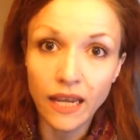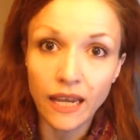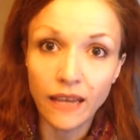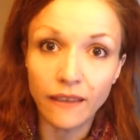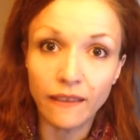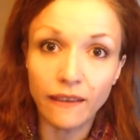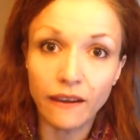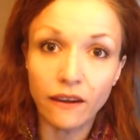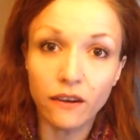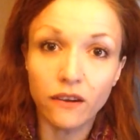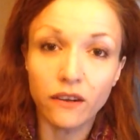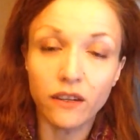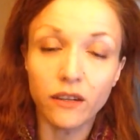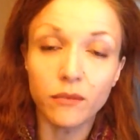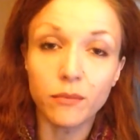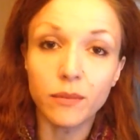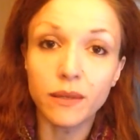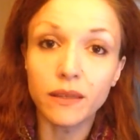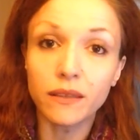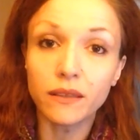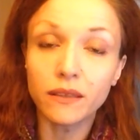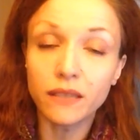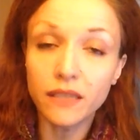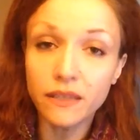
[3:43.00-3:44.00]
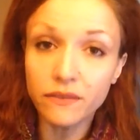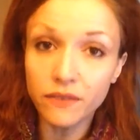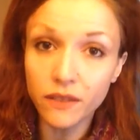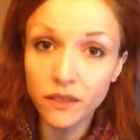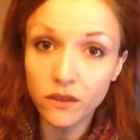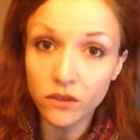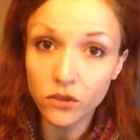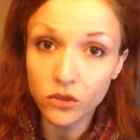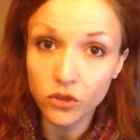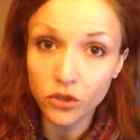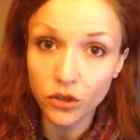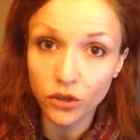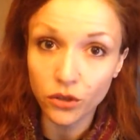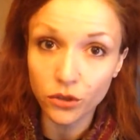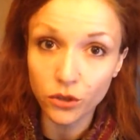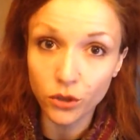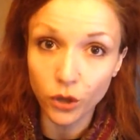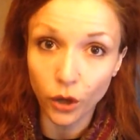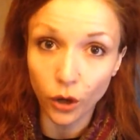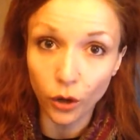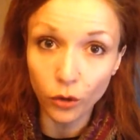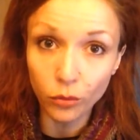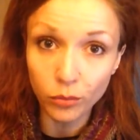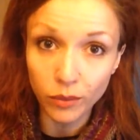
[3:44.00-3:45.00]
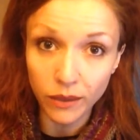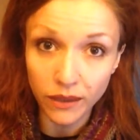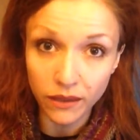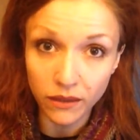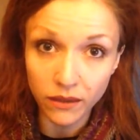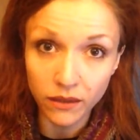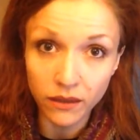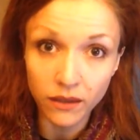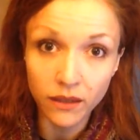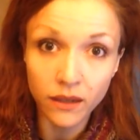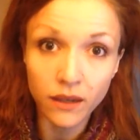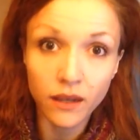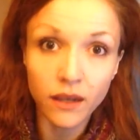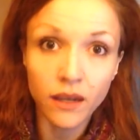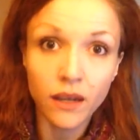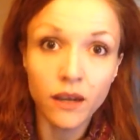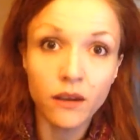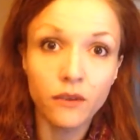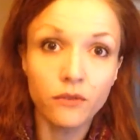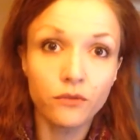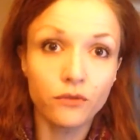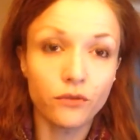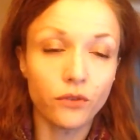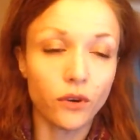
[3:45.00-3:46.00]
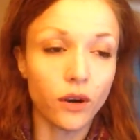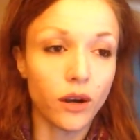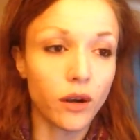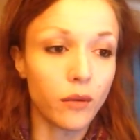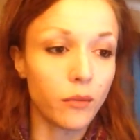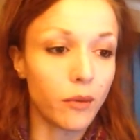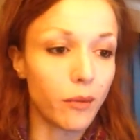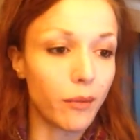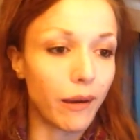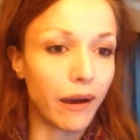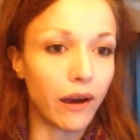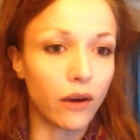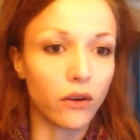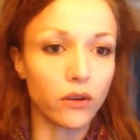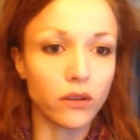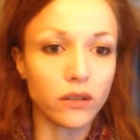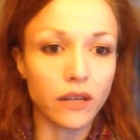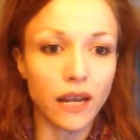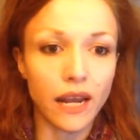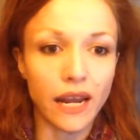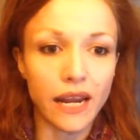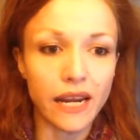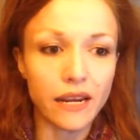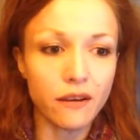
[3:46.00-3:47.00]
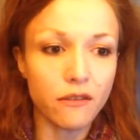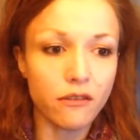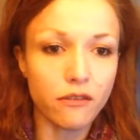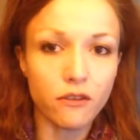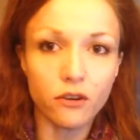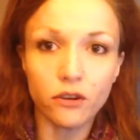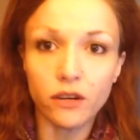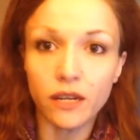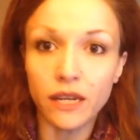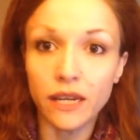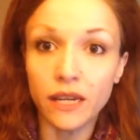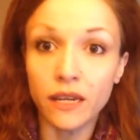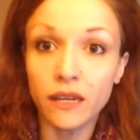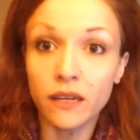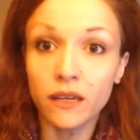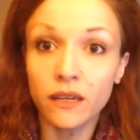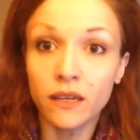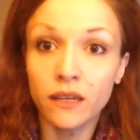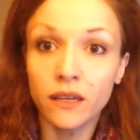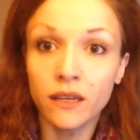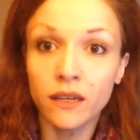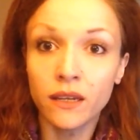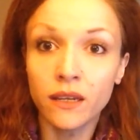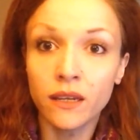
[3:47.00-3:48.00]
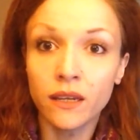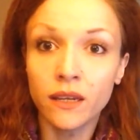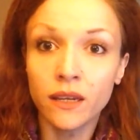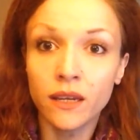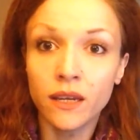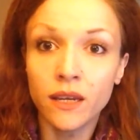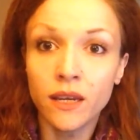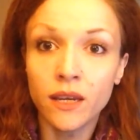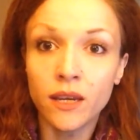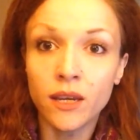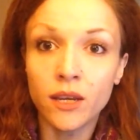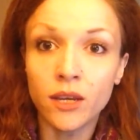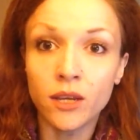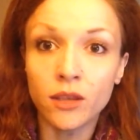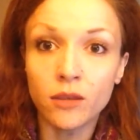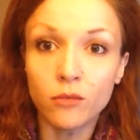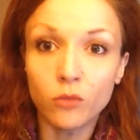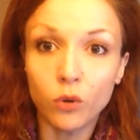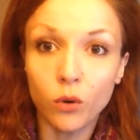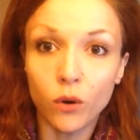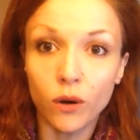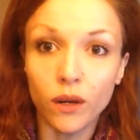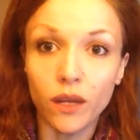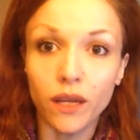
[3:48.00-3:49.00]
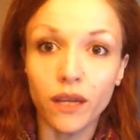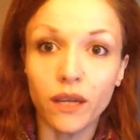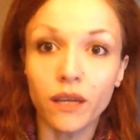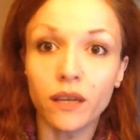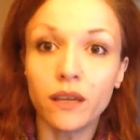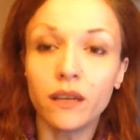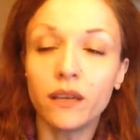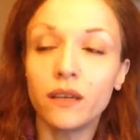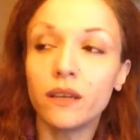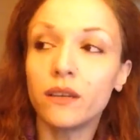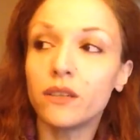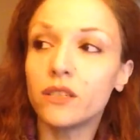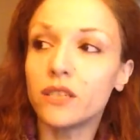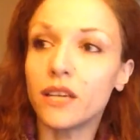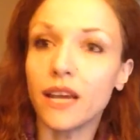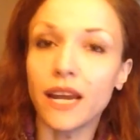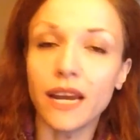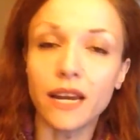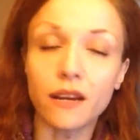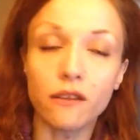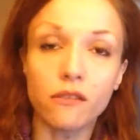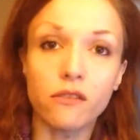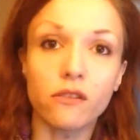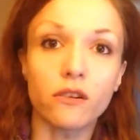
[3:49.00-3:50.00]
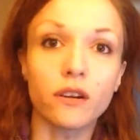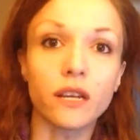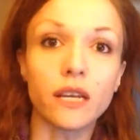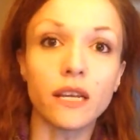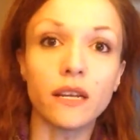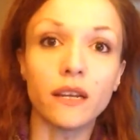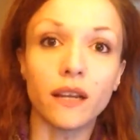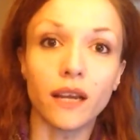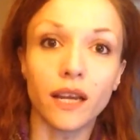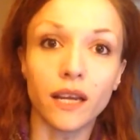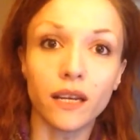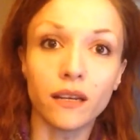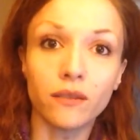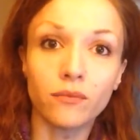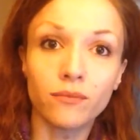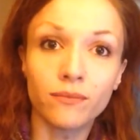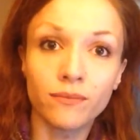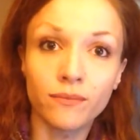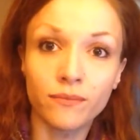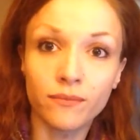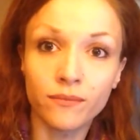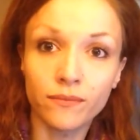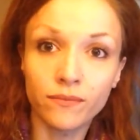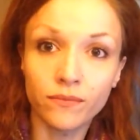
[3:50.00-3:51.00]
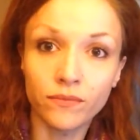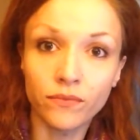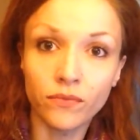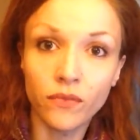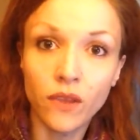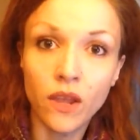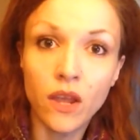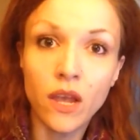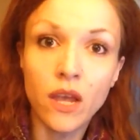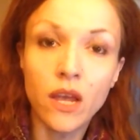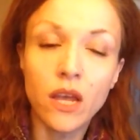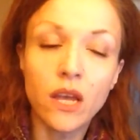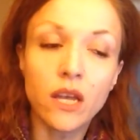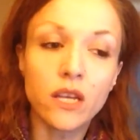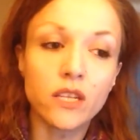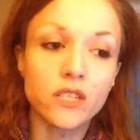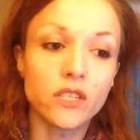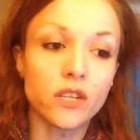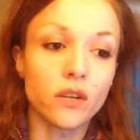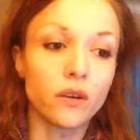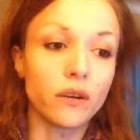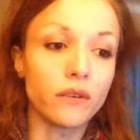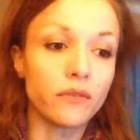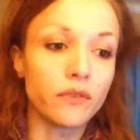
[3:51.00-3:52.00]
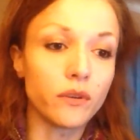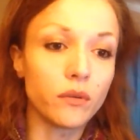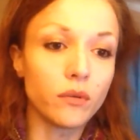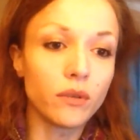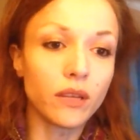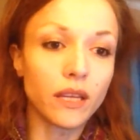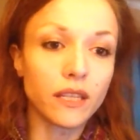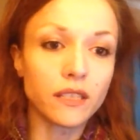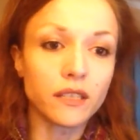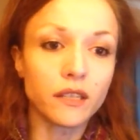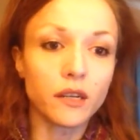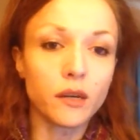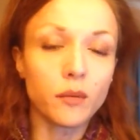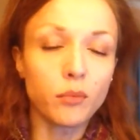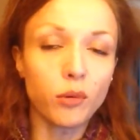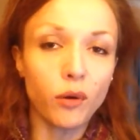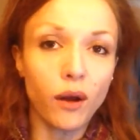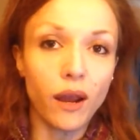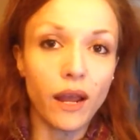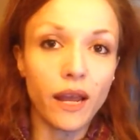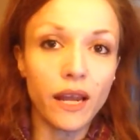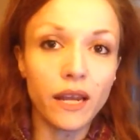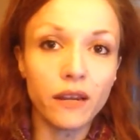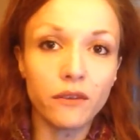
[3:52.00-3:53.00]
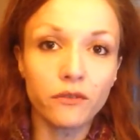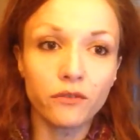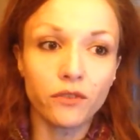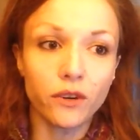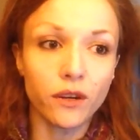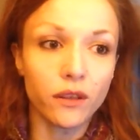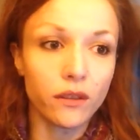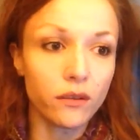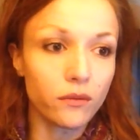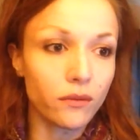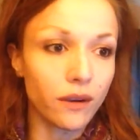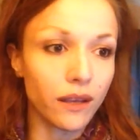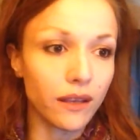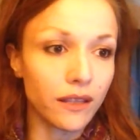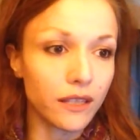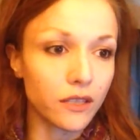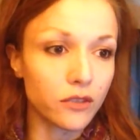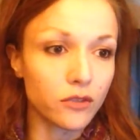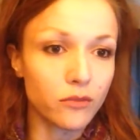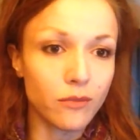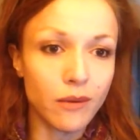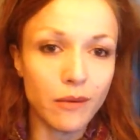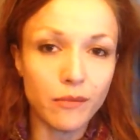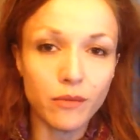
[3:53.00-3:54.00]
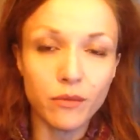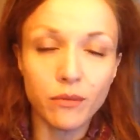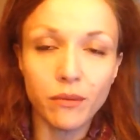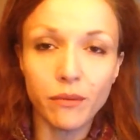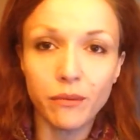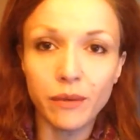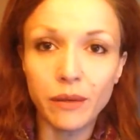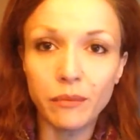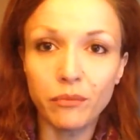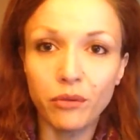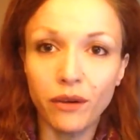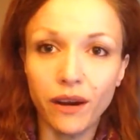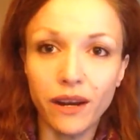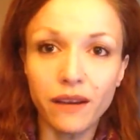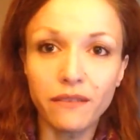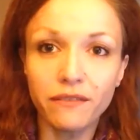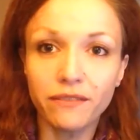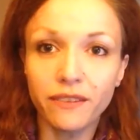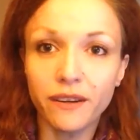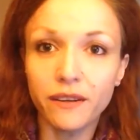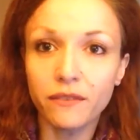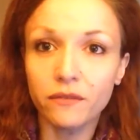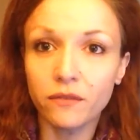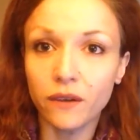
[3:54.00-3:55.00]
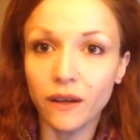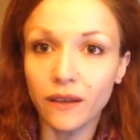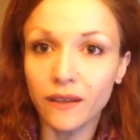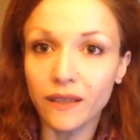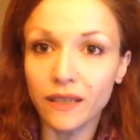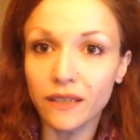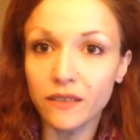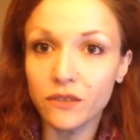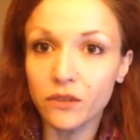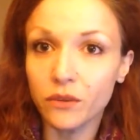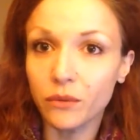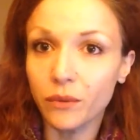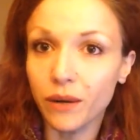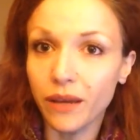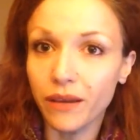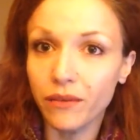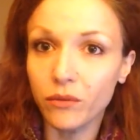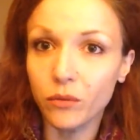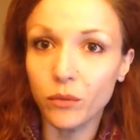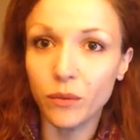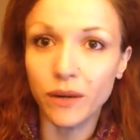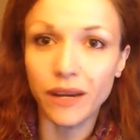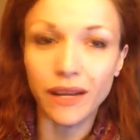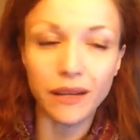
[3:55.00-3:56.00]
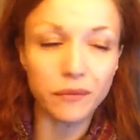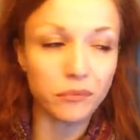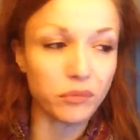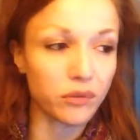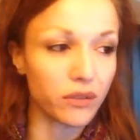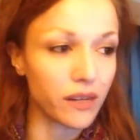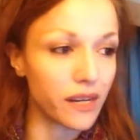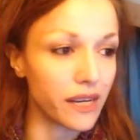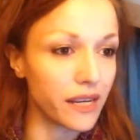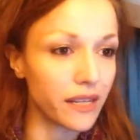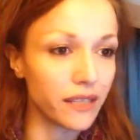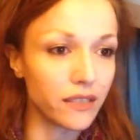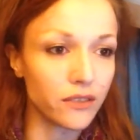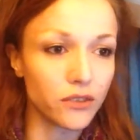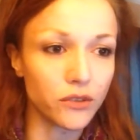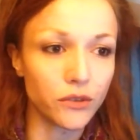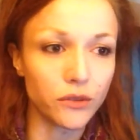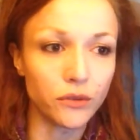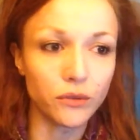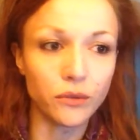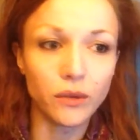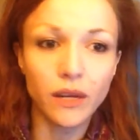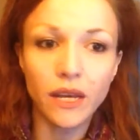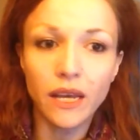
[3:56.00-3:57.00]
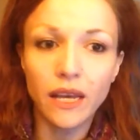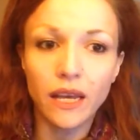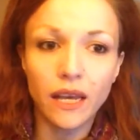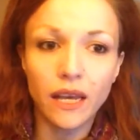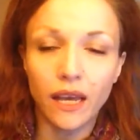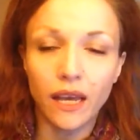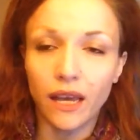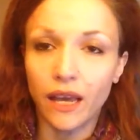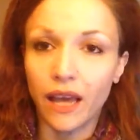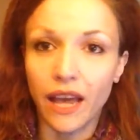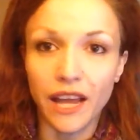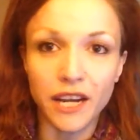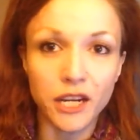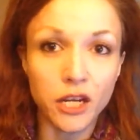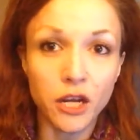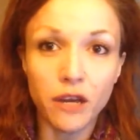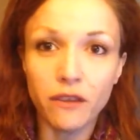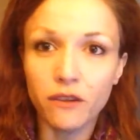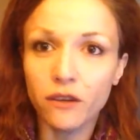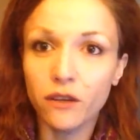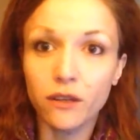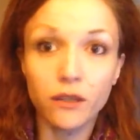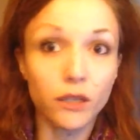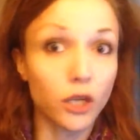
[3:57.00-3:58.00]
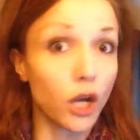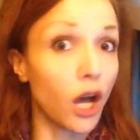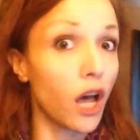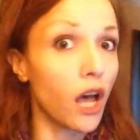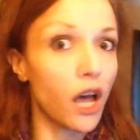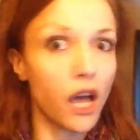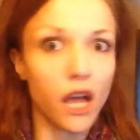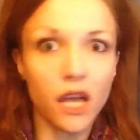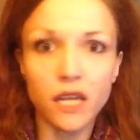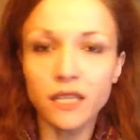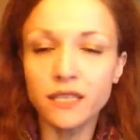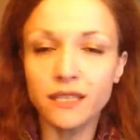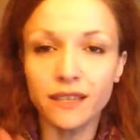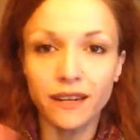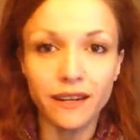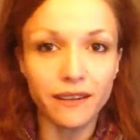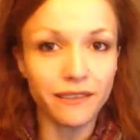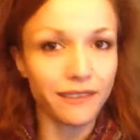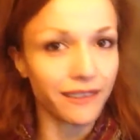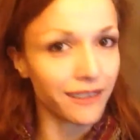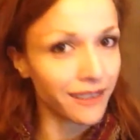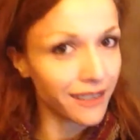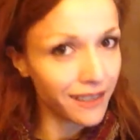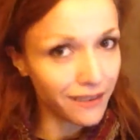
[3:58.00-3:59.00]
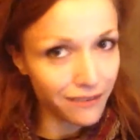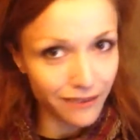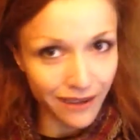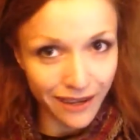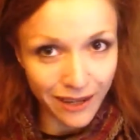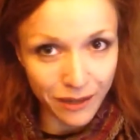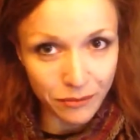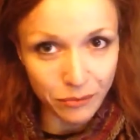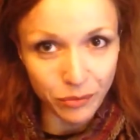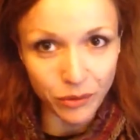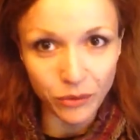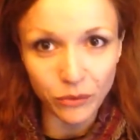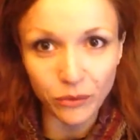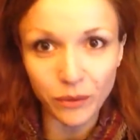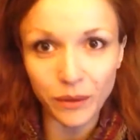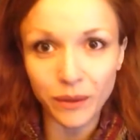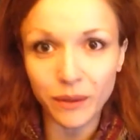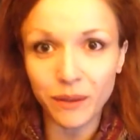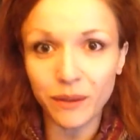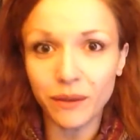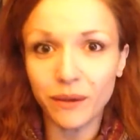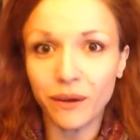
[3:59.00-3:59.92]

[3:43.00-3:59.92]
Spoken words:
And they are going to be leaving the church open from about 8:30 in the morning to 8:30 at night. So if you would like to go pray in front of the relics, remember when we pray in front of relics or whatever, we're not praying to any other gods or anything like that, but we